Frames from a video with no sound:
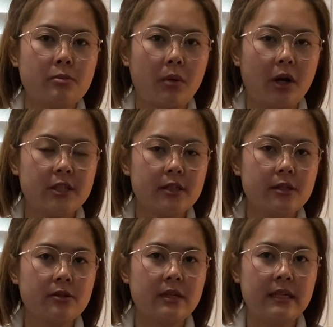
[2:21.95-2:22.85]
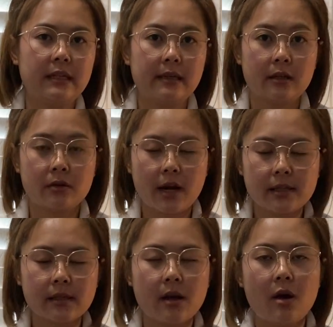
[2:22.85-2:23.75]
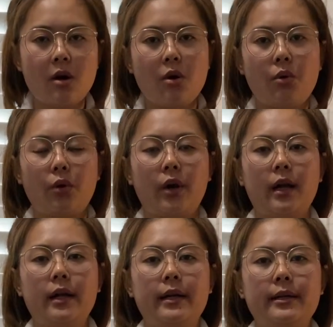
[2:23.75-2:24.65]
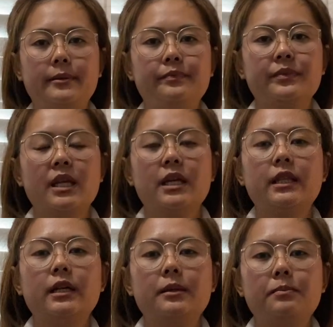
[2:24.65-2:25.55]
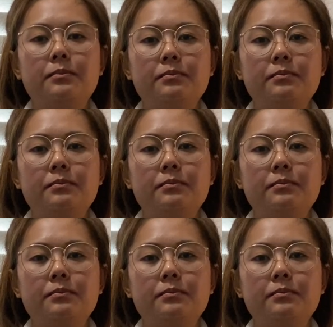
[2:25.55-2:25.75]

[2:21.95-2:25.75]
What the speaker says: margin to the iliac crest, or the